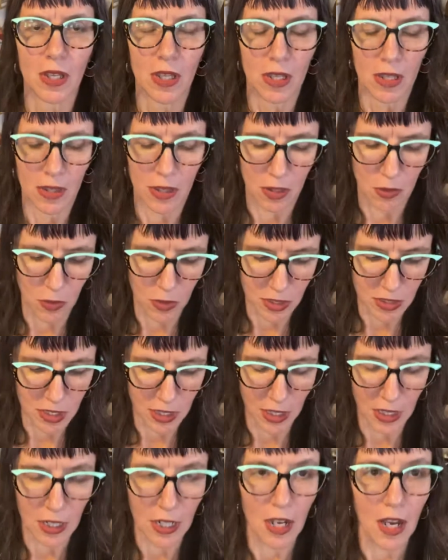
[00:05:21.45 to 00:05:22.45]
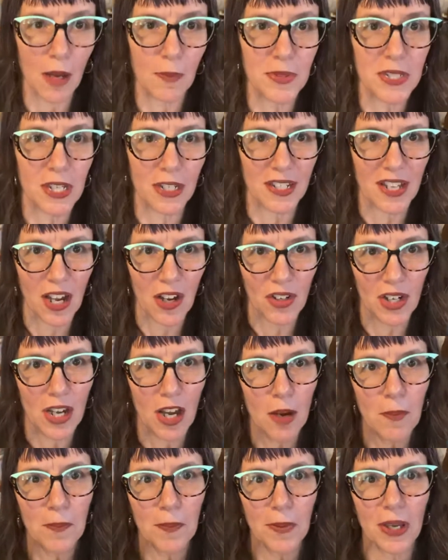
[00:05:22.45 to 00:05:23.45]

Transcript: So it was like an upside down cup,